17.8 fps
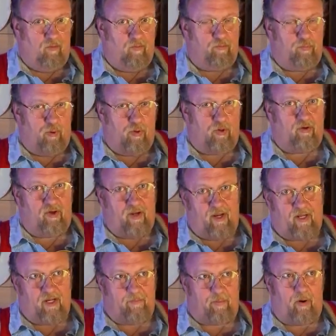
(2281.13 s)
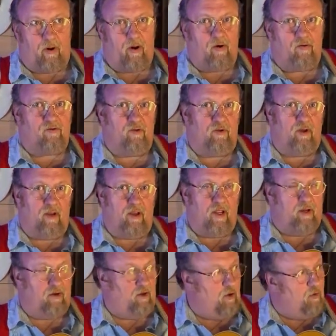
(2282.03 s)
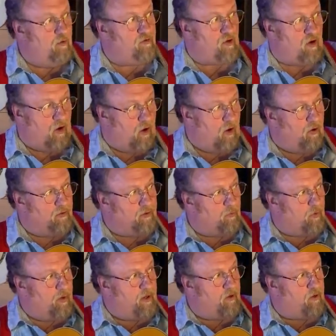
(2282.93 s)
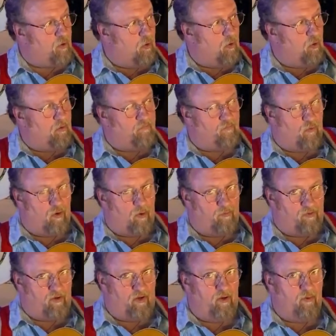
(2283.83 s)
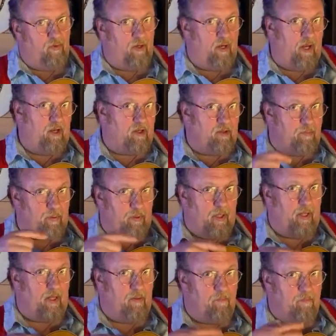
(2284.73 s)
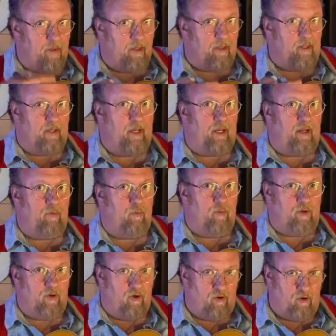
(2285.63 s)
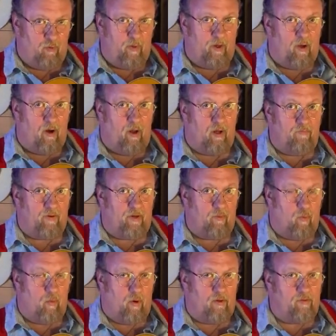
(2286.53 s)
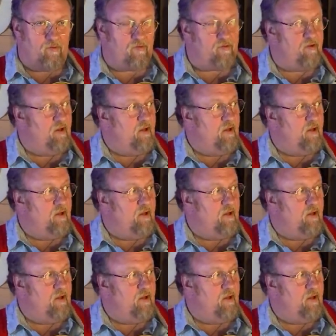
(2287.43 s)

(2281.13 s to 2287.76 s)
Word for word: Put, take it apart so you, and use all the right chord forms that you need to play the melody when you're doing all of it at once.